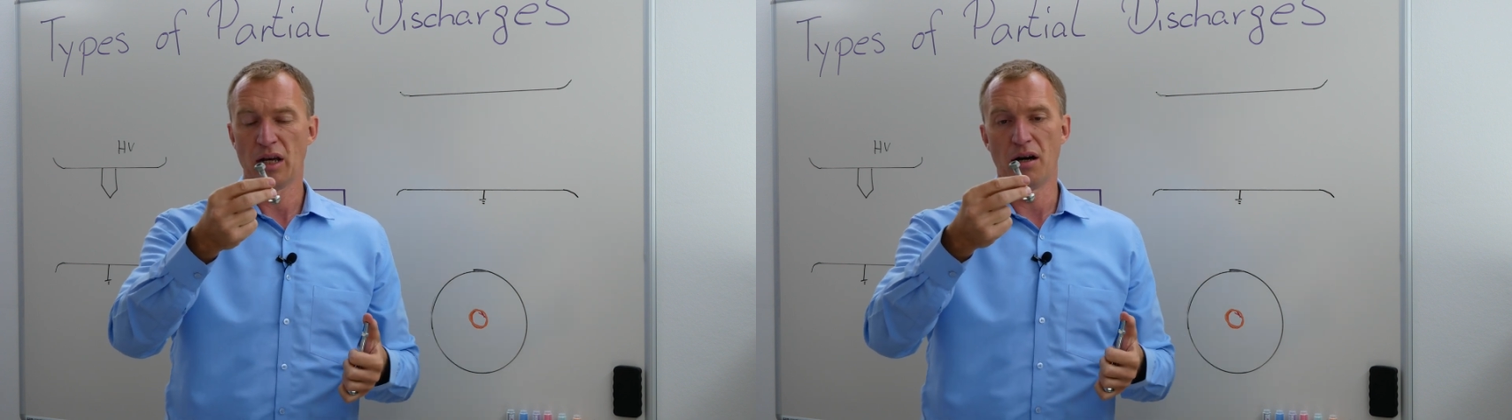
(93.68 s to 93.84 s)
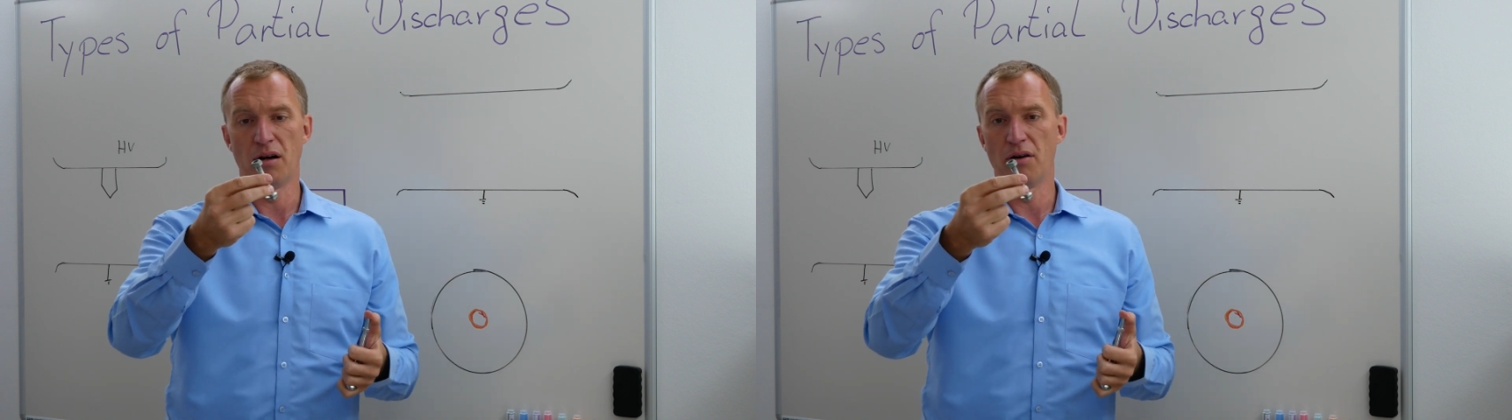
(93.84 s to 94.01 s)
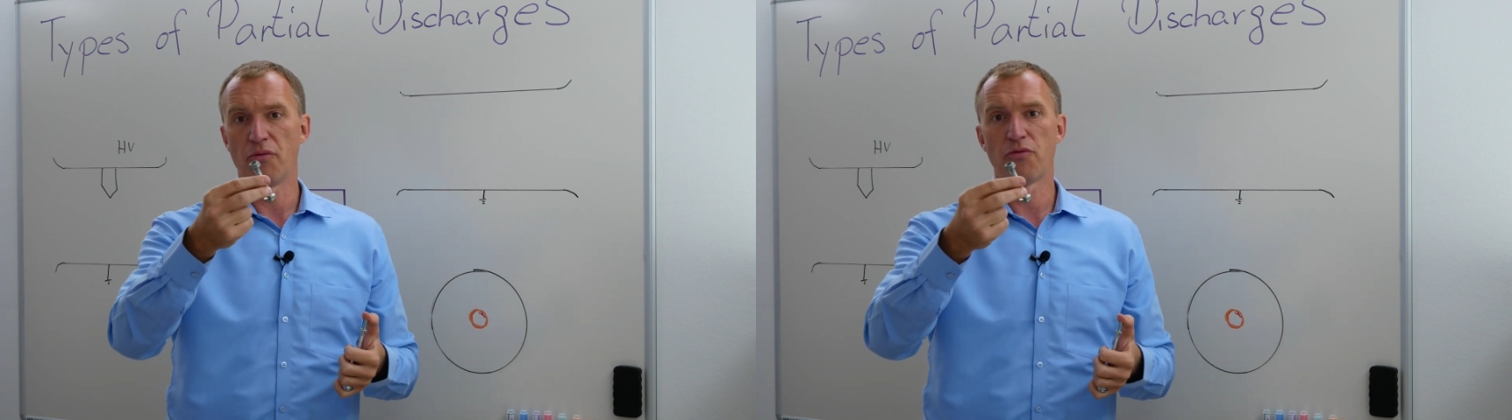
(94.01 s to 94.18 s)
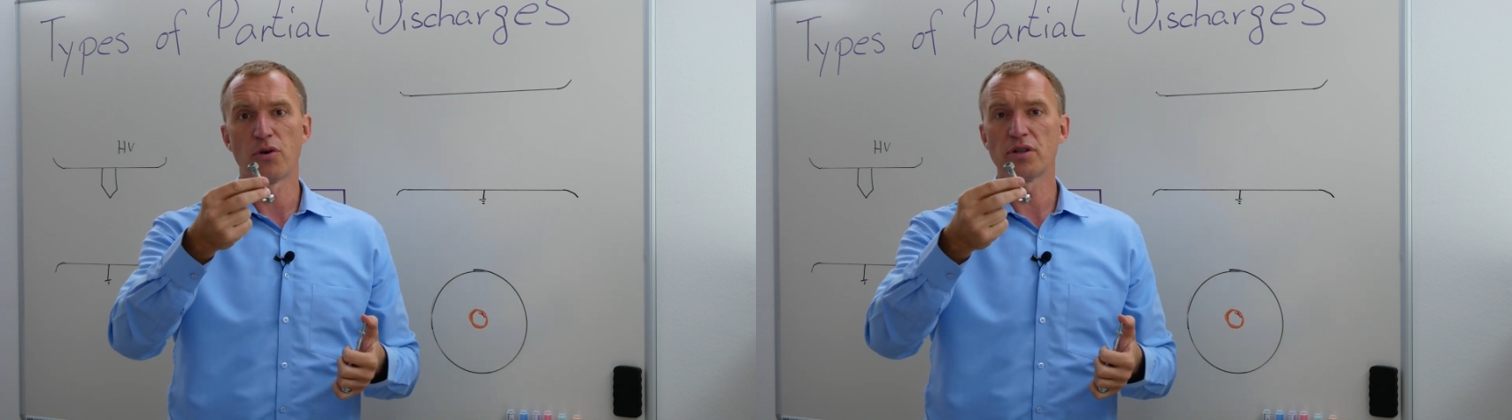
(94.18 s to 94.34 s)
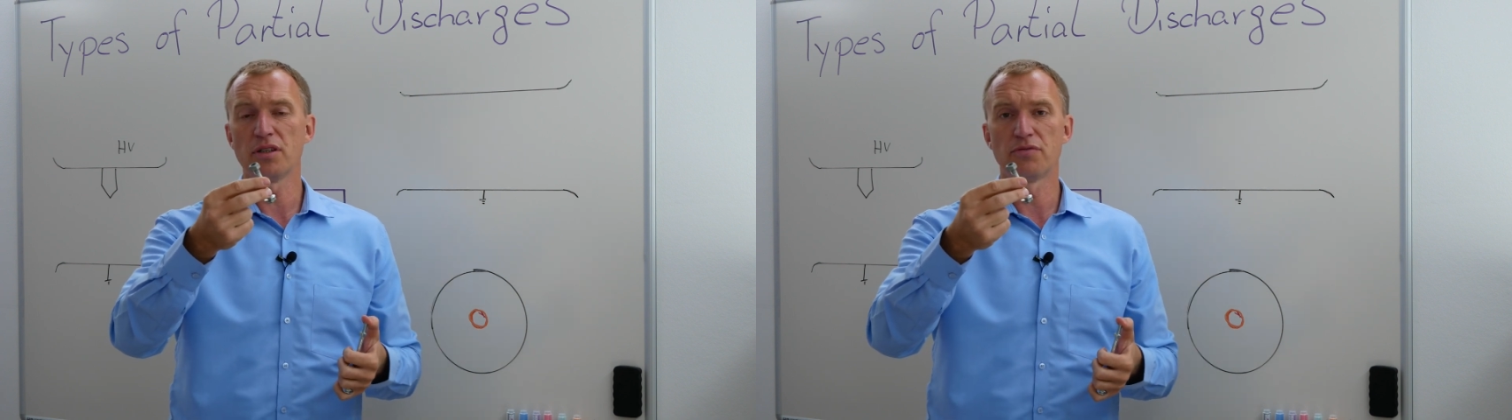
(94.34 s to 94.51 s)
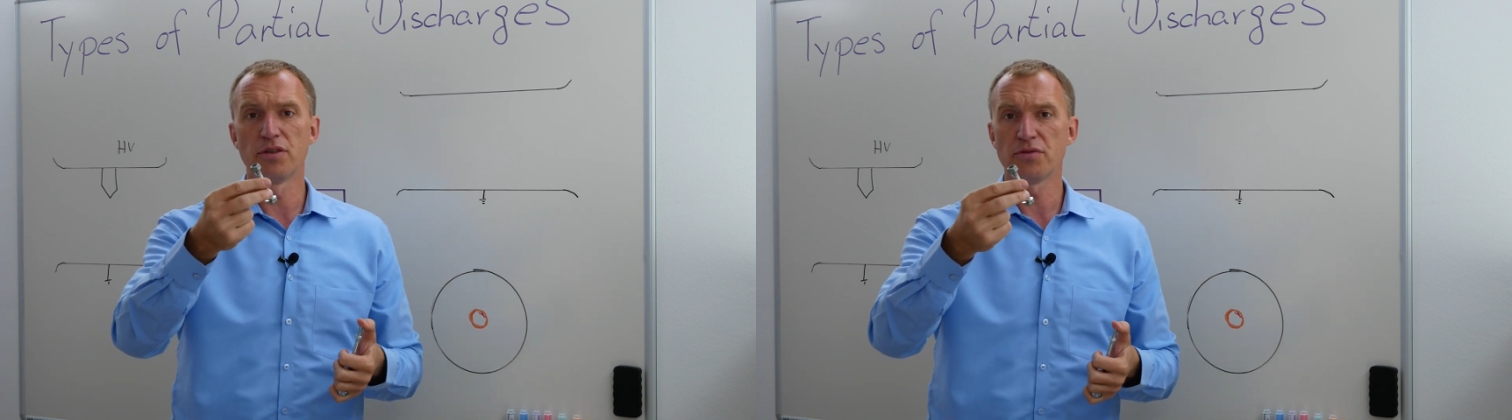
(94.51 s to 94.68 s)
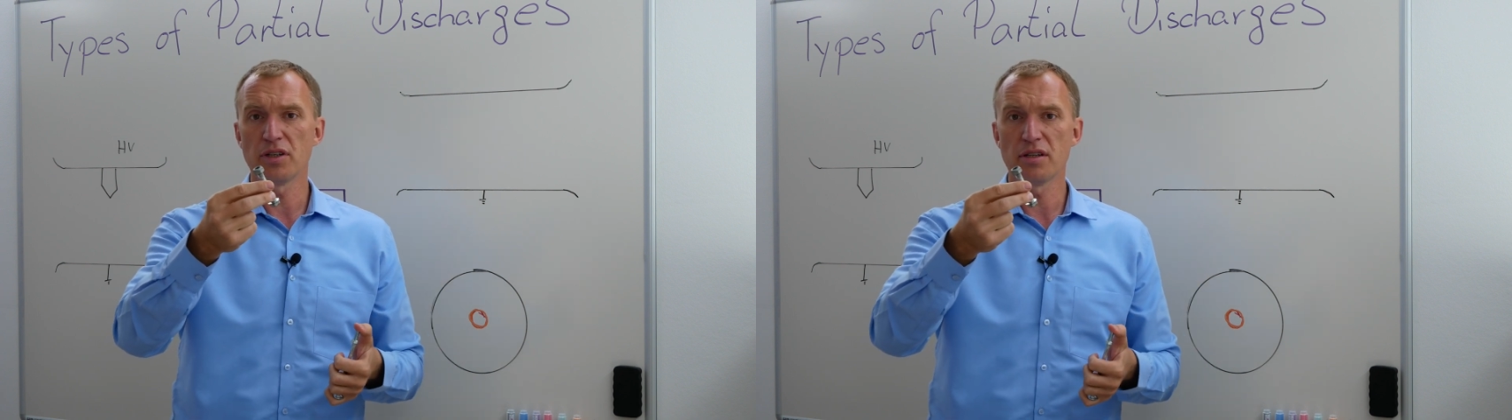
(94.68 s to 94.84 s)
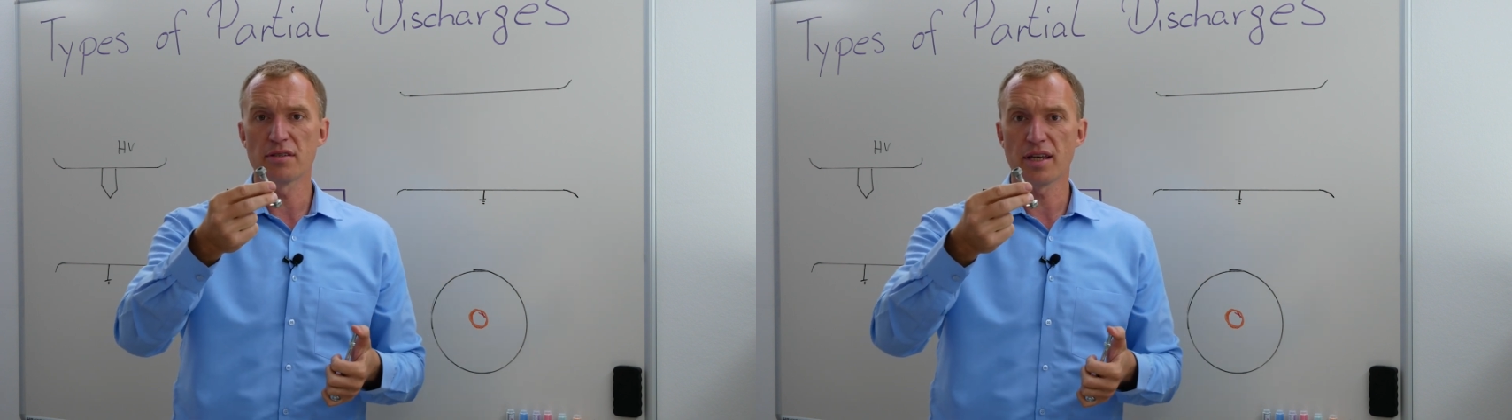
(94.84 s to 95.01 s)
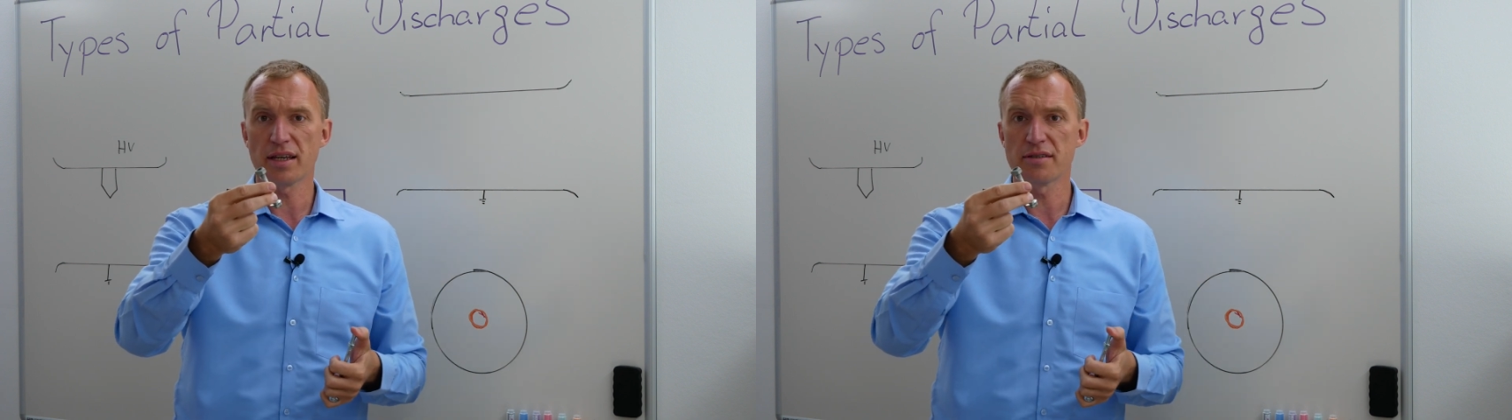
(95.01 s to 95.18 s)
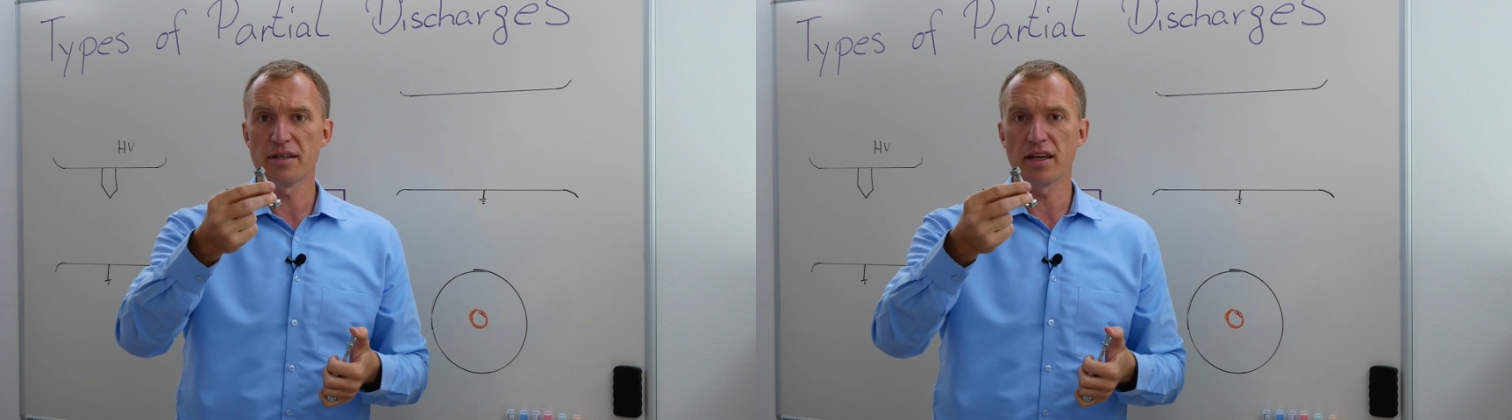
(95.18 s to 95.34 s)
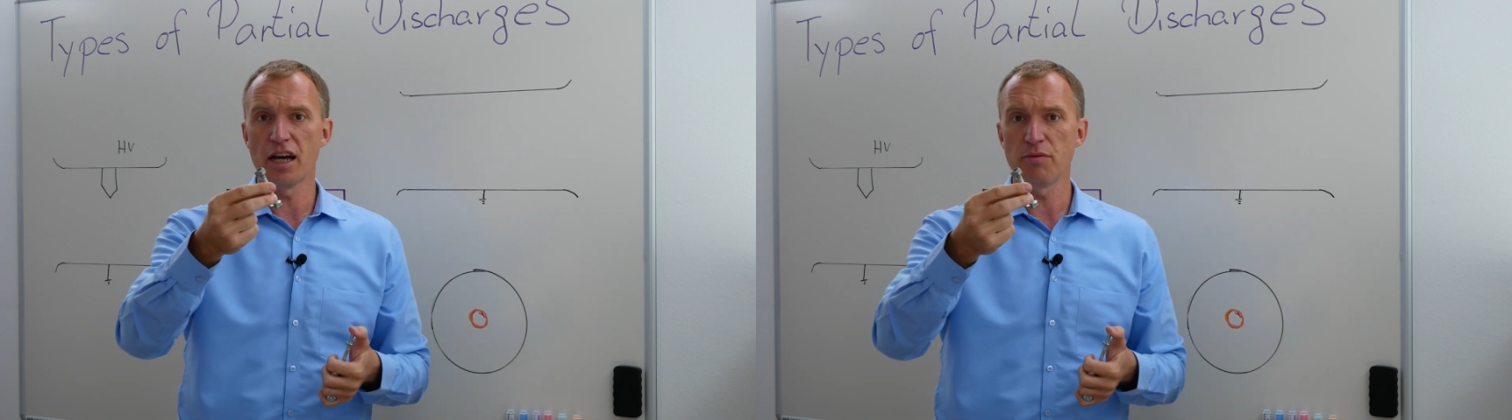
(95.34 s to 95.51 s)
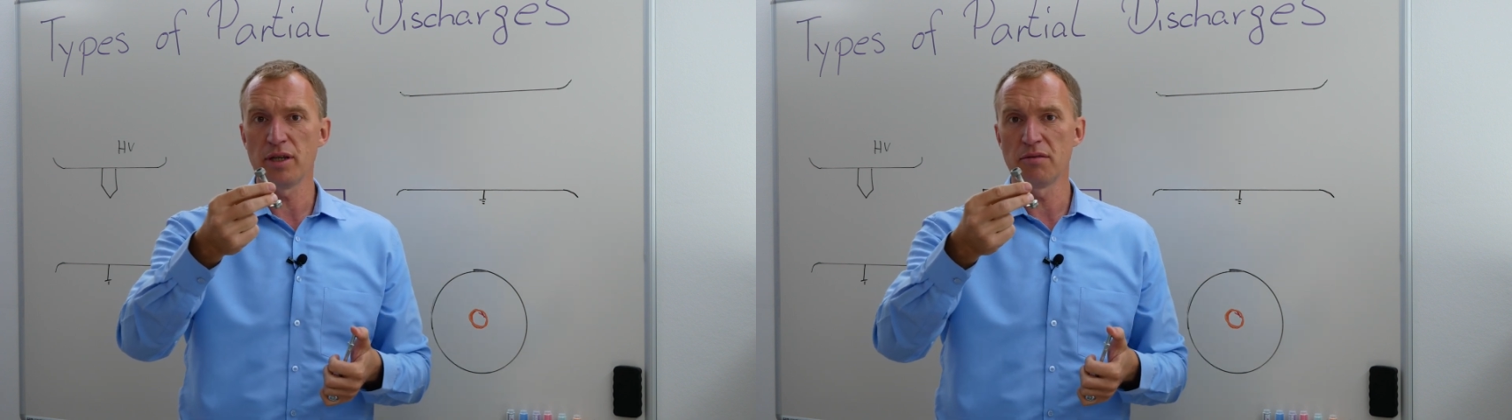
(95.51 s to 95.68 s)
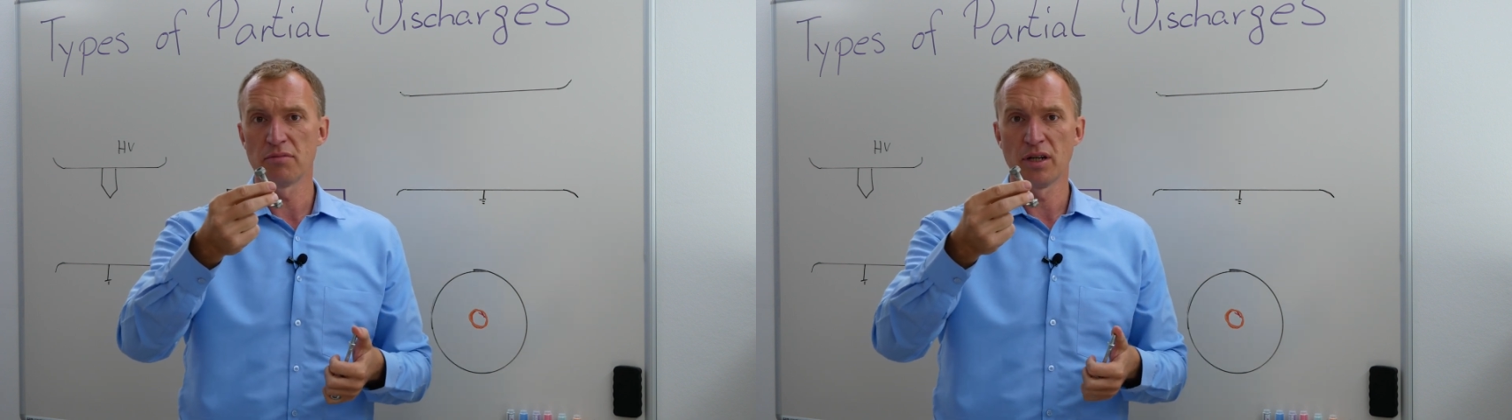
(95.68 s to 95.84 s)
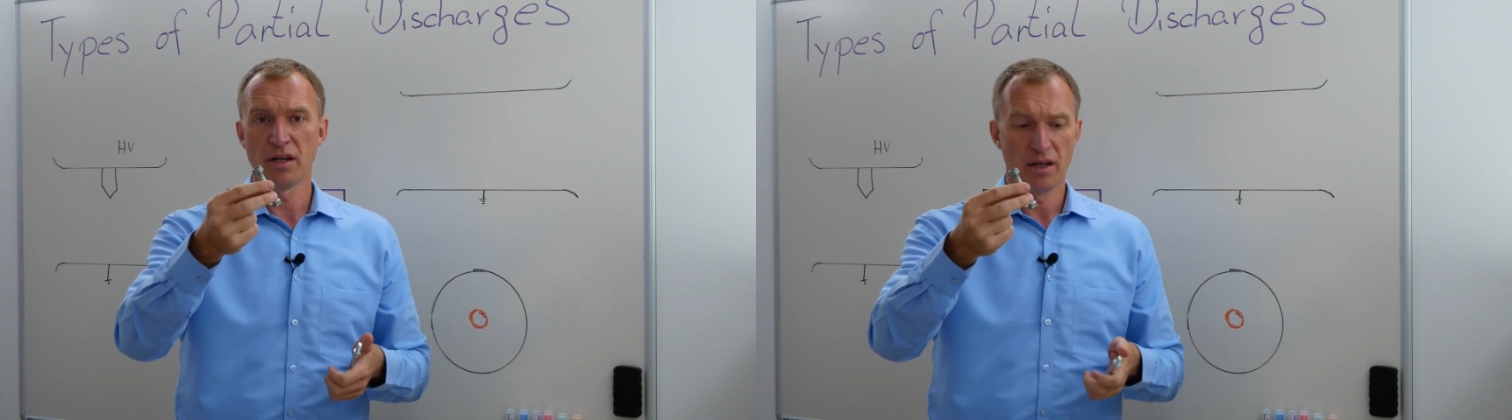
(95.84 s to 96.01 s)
uh, 40, 50, 60 kV.